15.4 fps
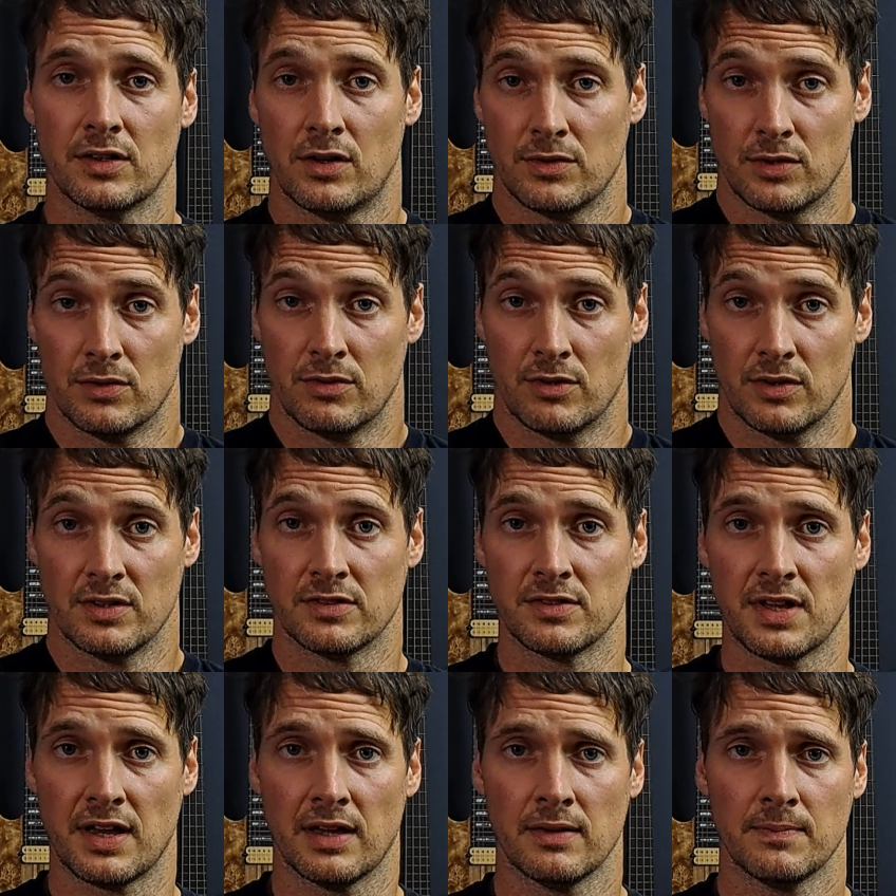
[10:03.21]
although there is
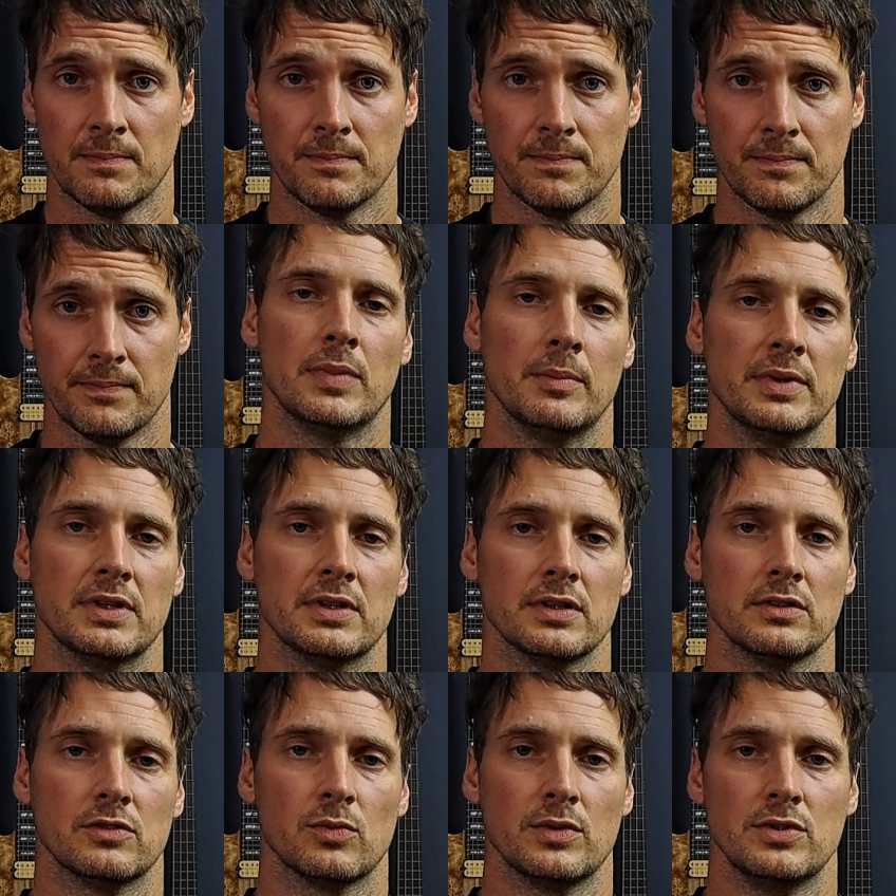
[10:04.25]
that, but
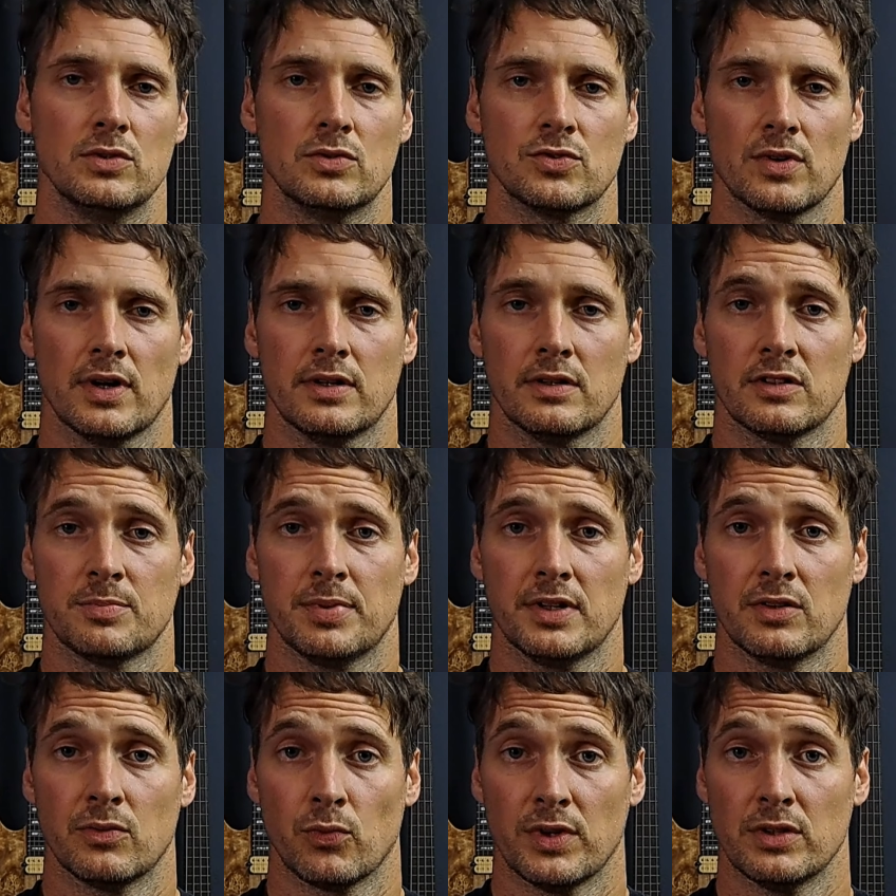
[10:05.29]
because when you try to
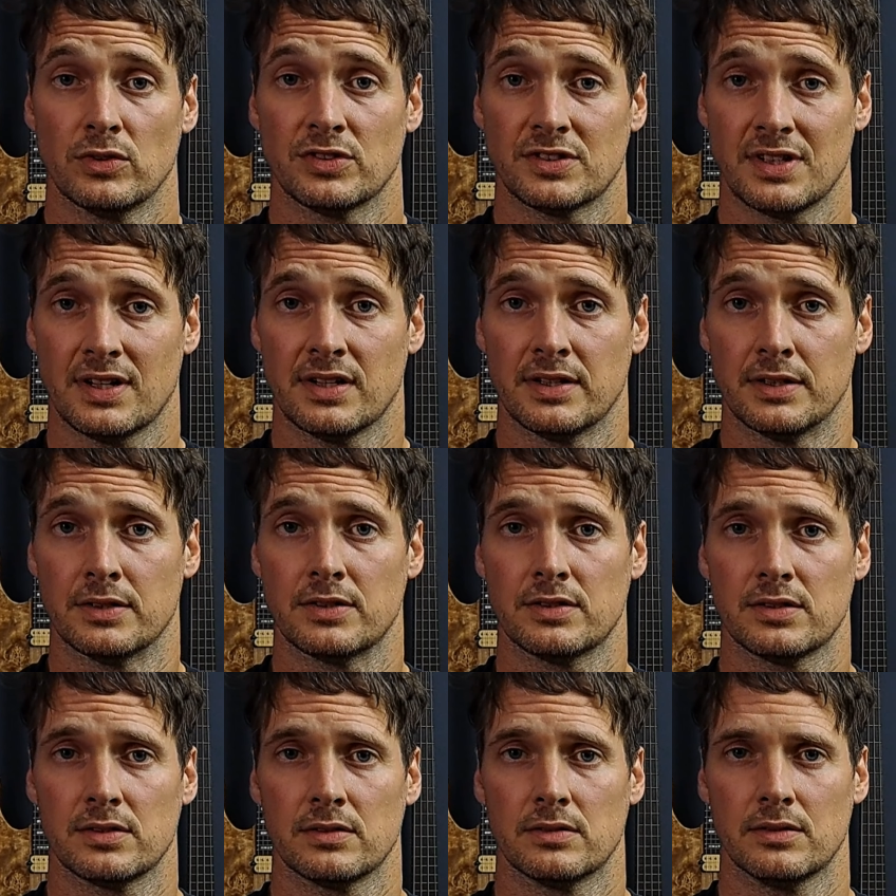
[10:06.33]
explain real
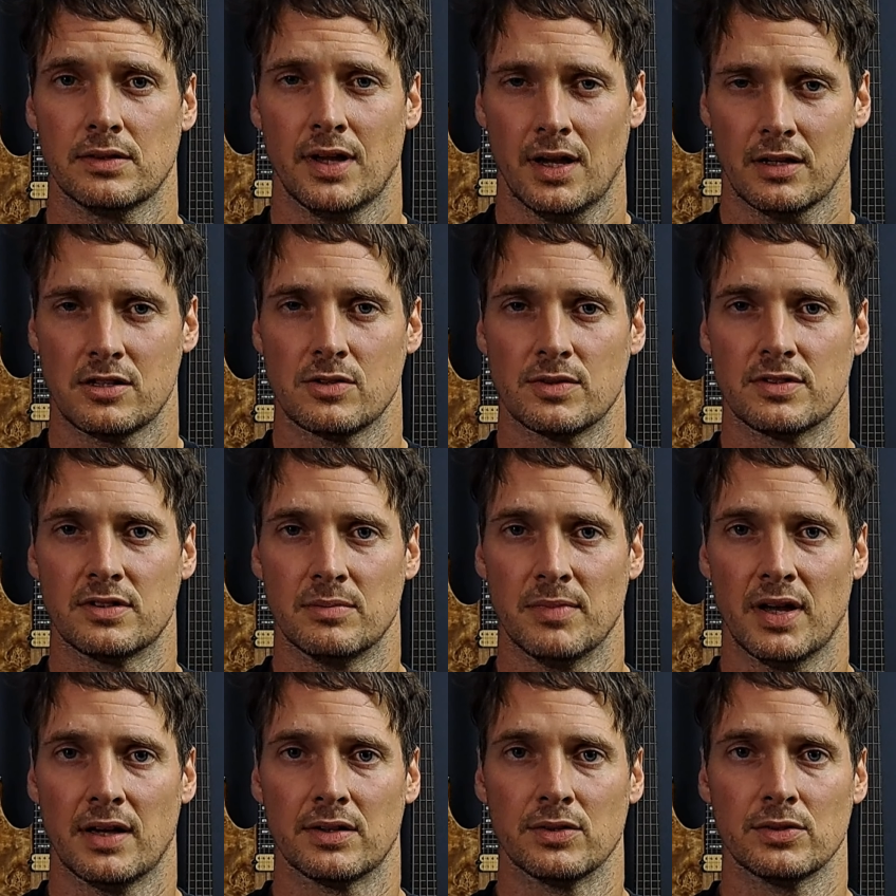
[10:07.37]
science, accuracy
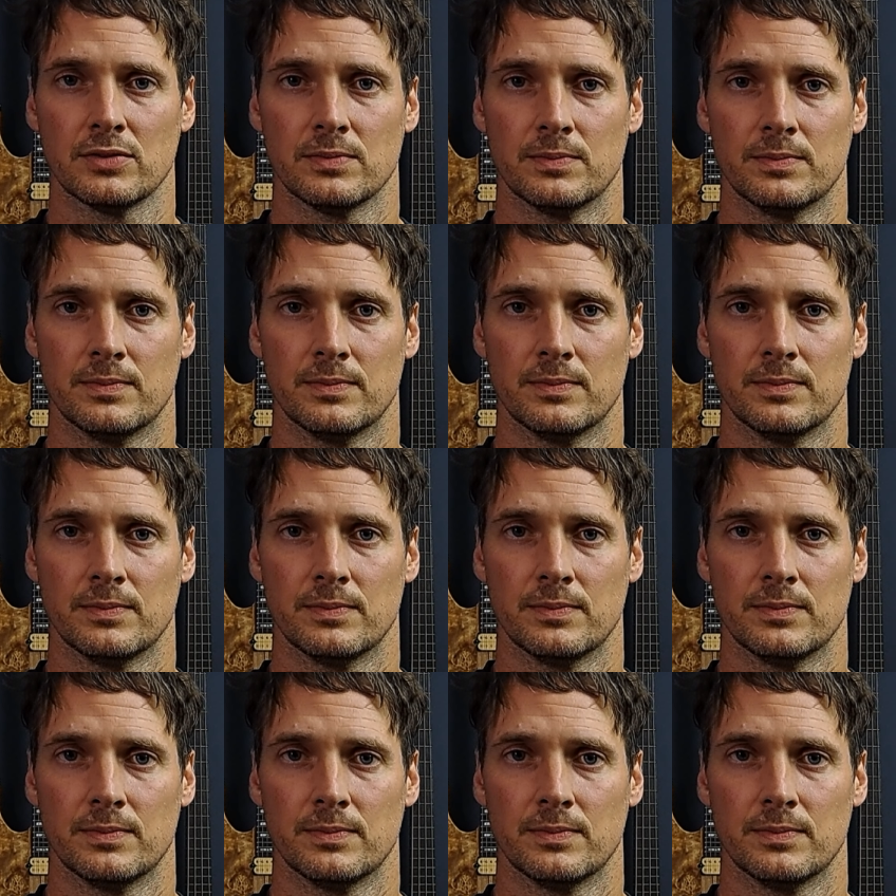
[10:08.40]
matters.